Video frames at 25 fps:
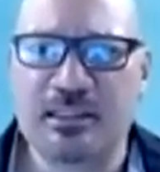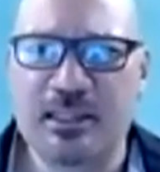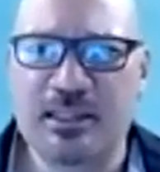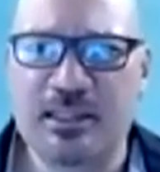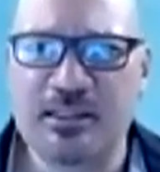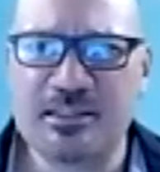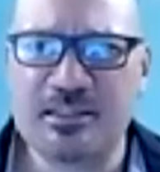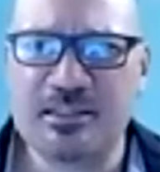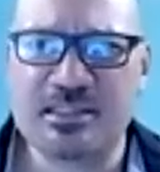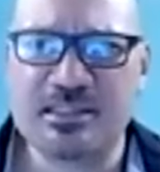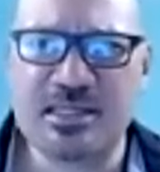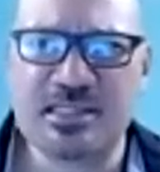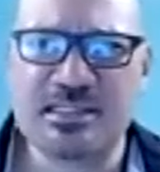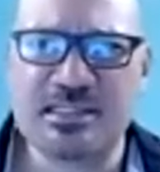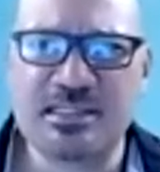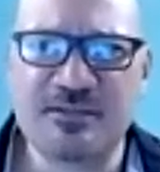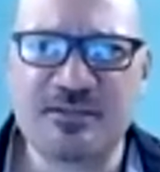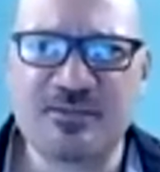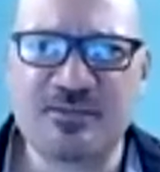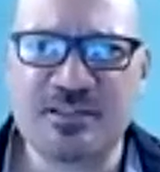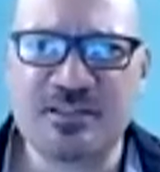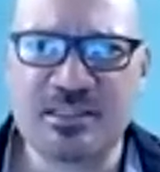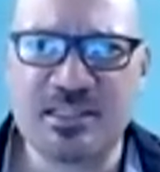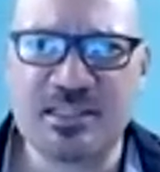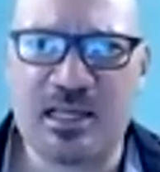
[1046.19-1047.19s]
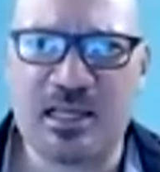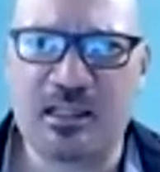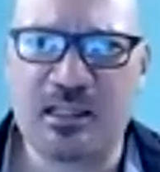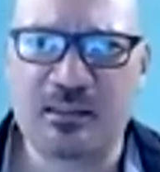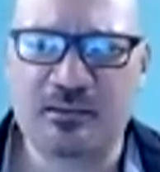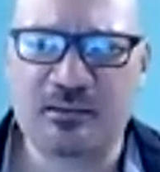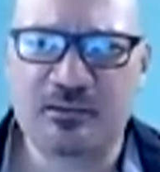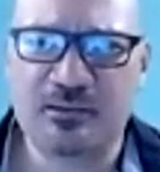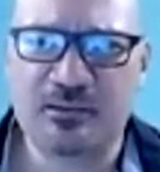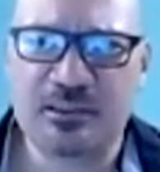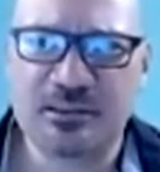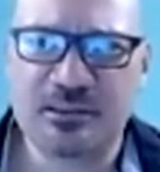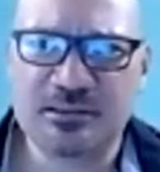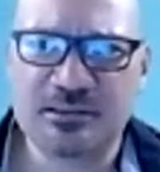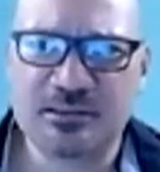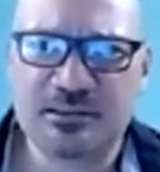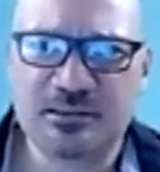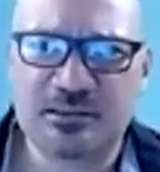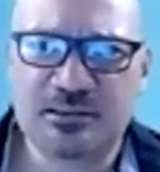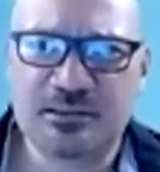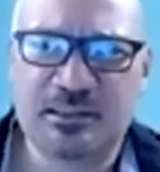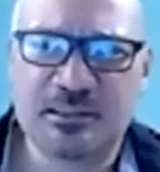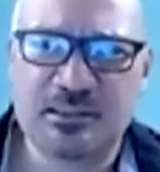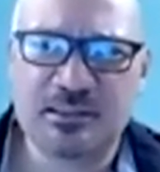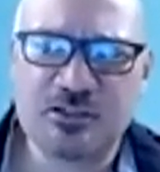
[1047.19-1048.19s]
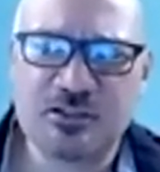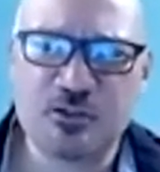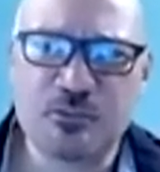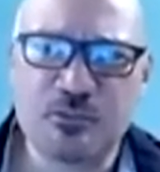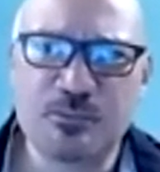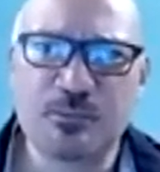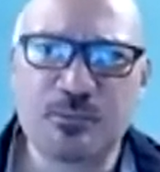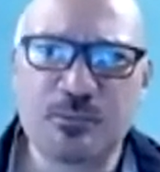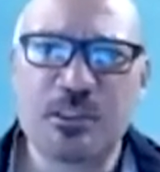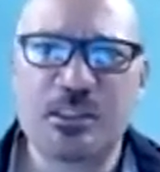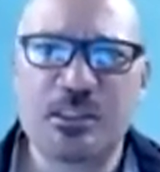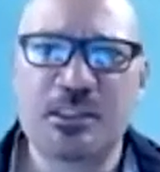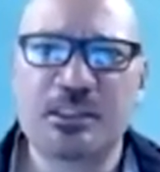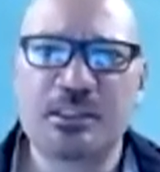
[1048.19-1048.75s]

excessive salaries that some